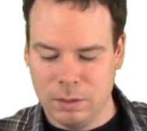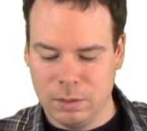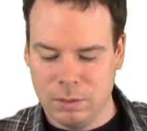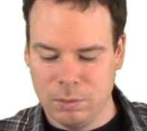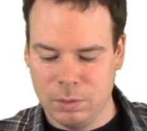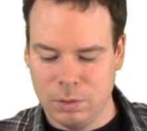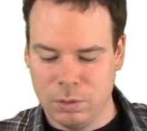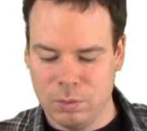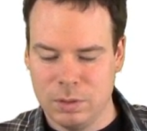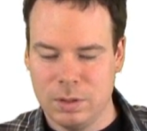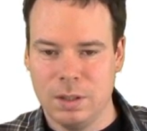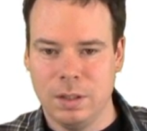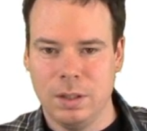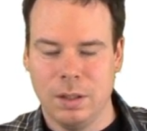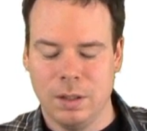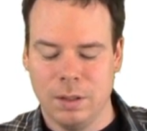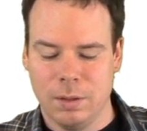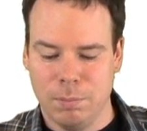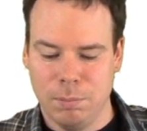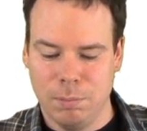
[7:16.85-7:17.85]
which was the
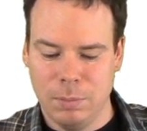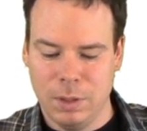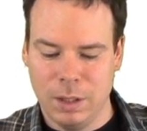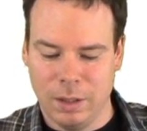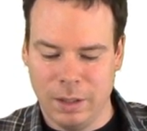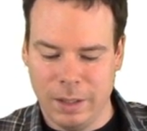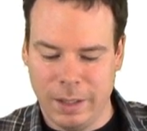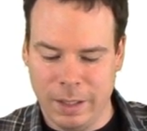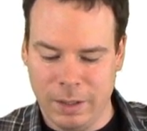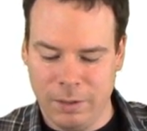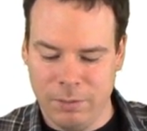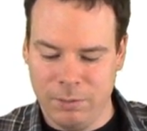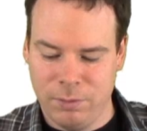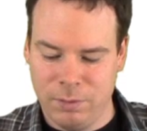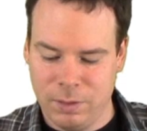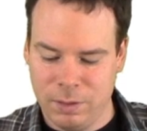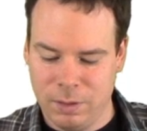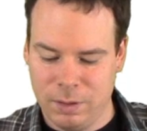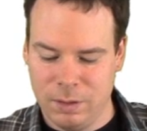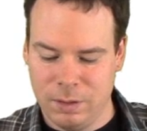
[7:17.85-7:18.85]
middle
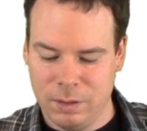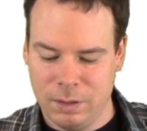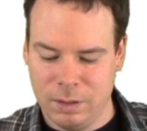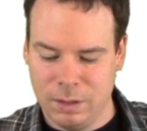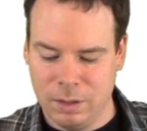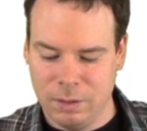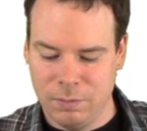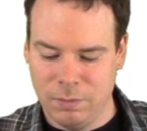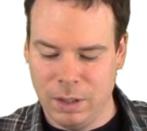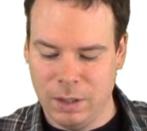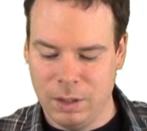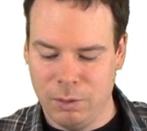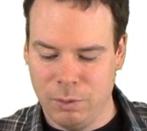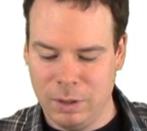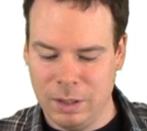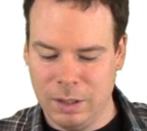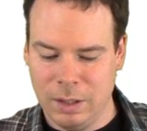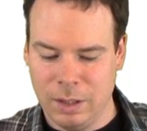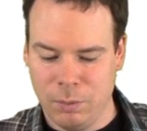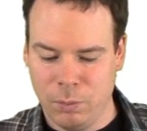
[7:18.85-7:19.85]
f
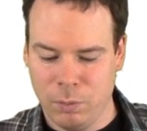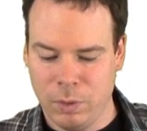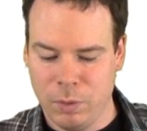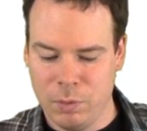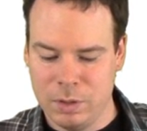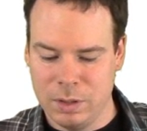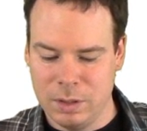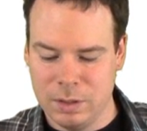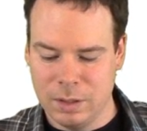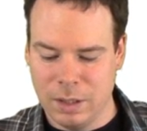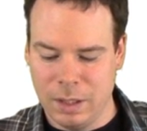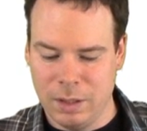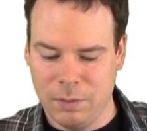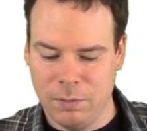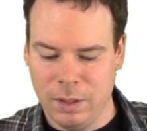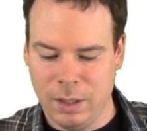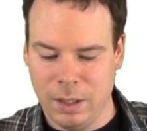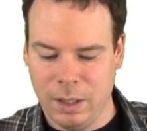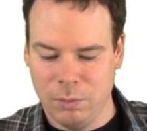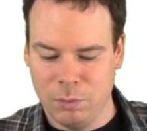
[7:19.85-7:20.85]
evaluated at what was inside of
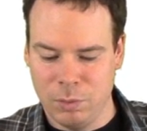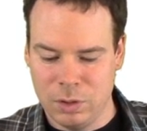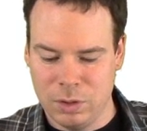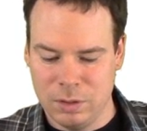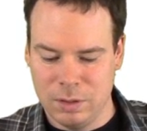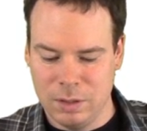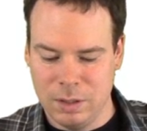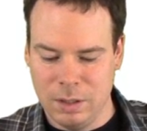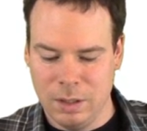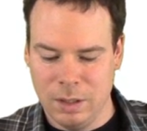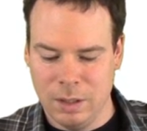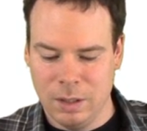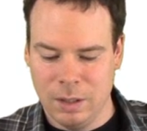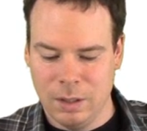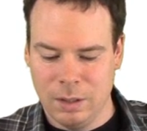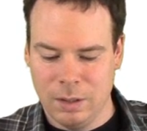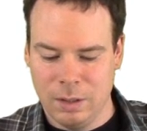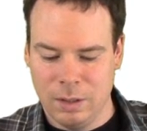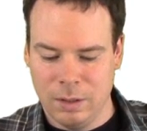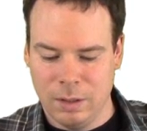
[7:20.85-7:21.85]
that, which is the
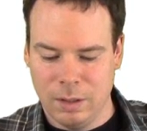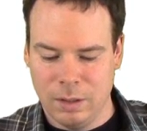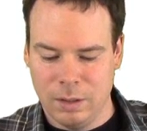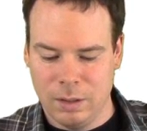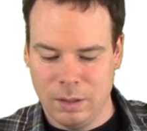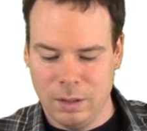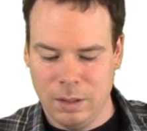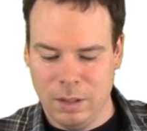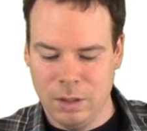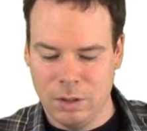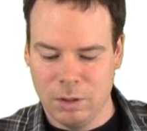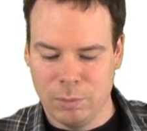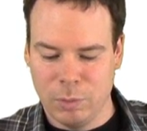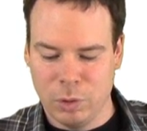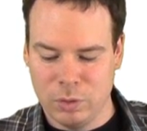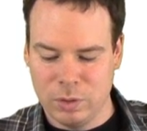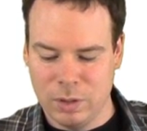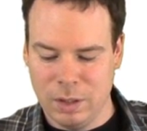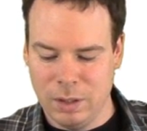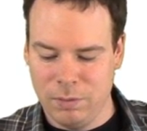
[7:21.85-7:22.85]

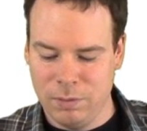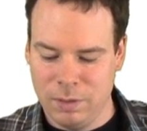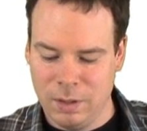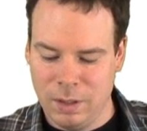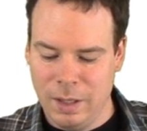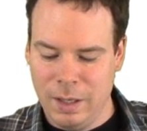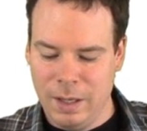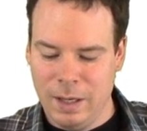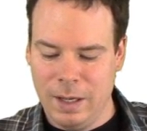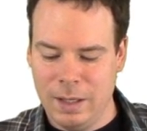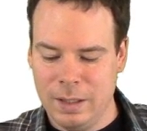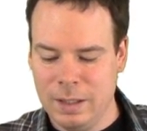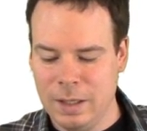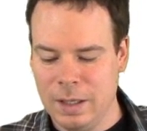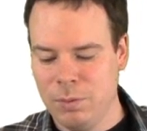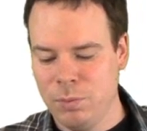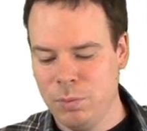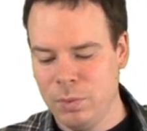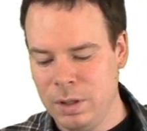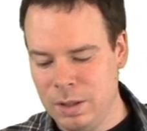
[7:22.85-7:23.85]
innermost f. And
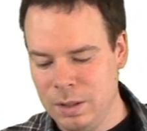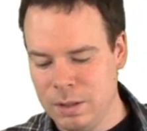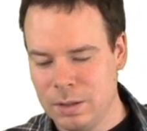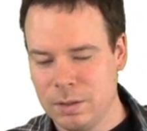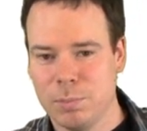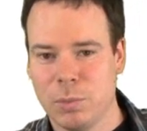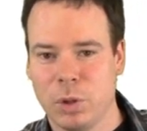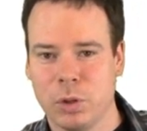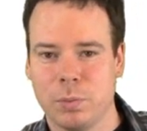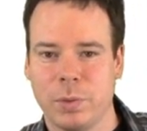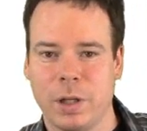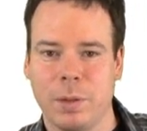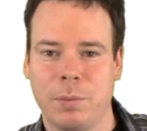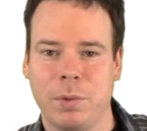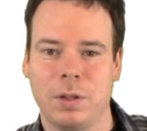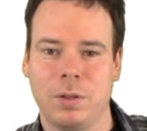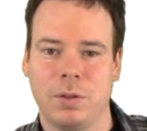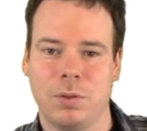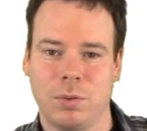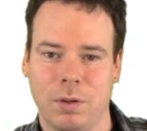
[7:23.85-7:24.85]
then we multiply by
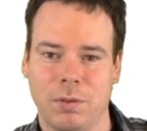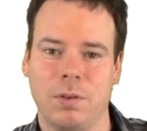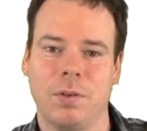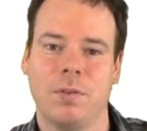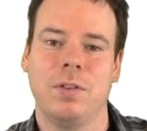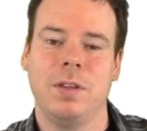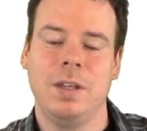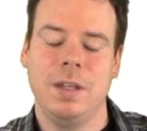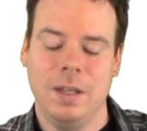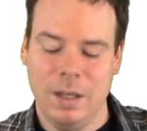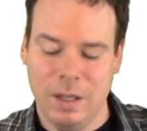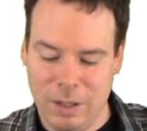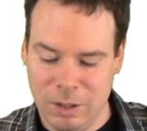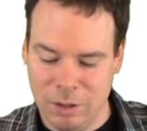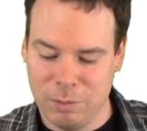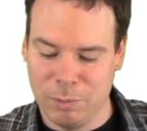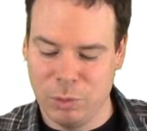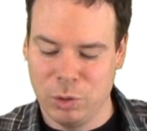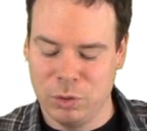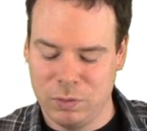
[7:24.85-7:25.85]
the derivative of the
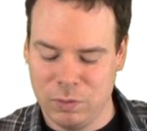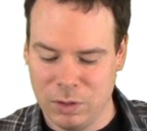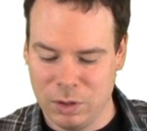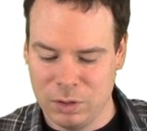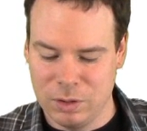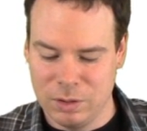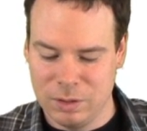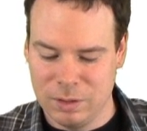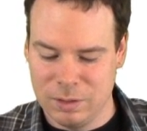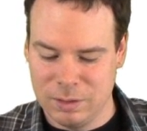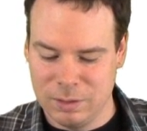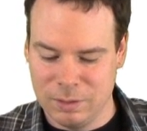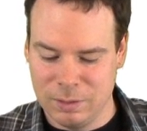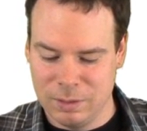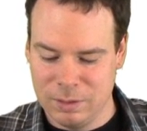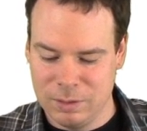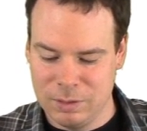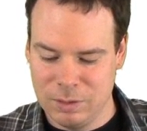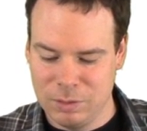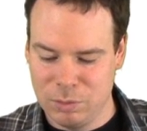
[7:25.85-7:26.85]
innermost function. So
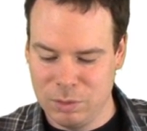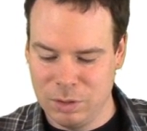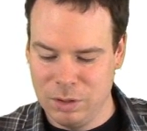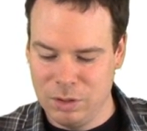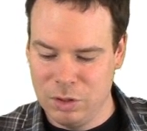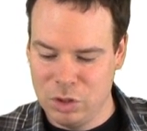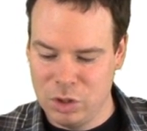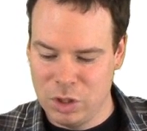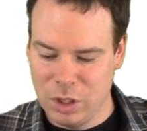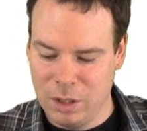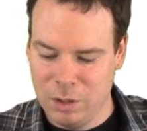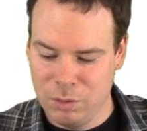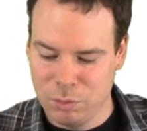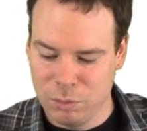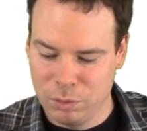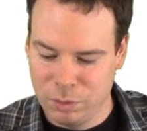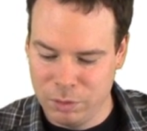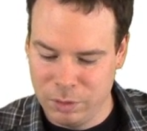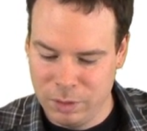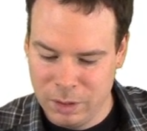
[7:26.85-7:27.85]
this is really the chain
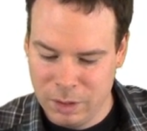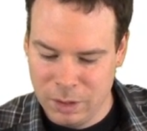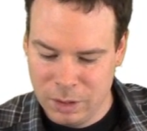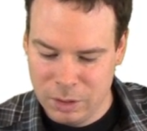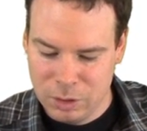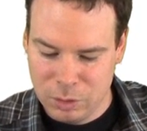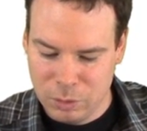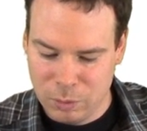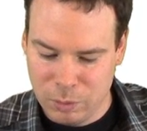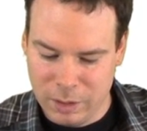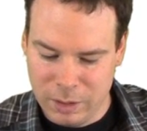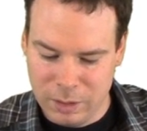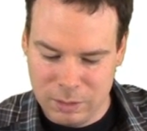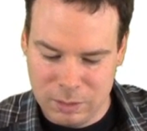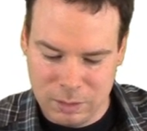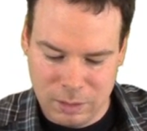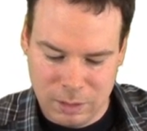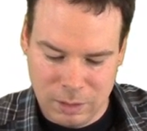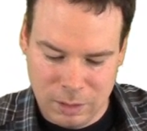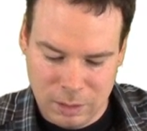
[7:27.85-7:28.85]
rule
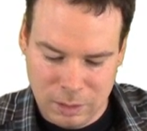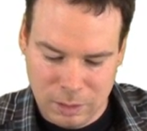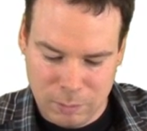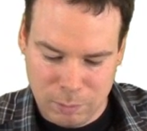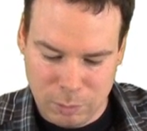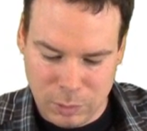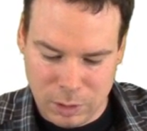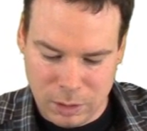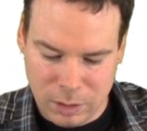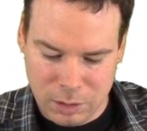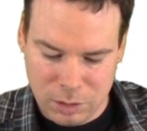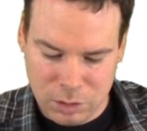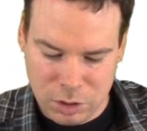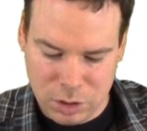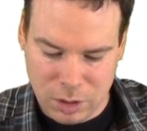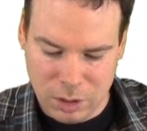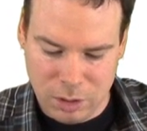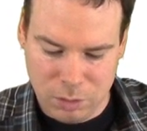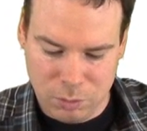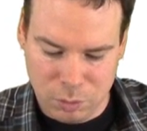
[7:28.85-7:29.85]
twice by
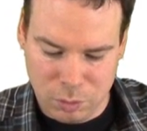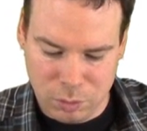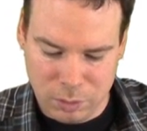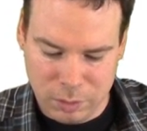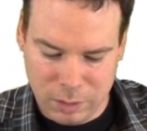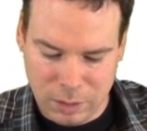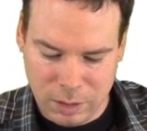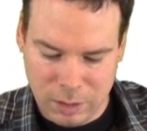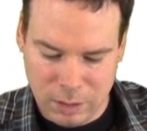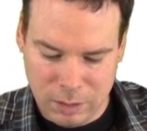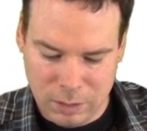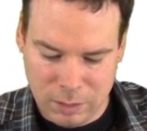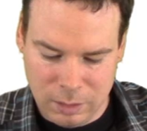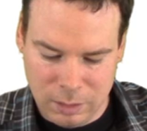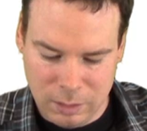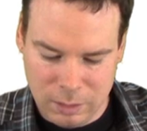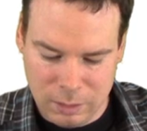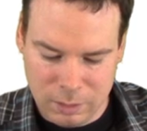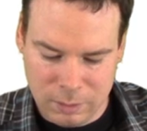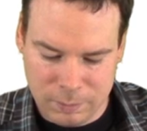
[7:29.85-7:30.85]
chain rule again
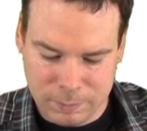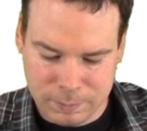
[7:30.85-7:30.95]
here.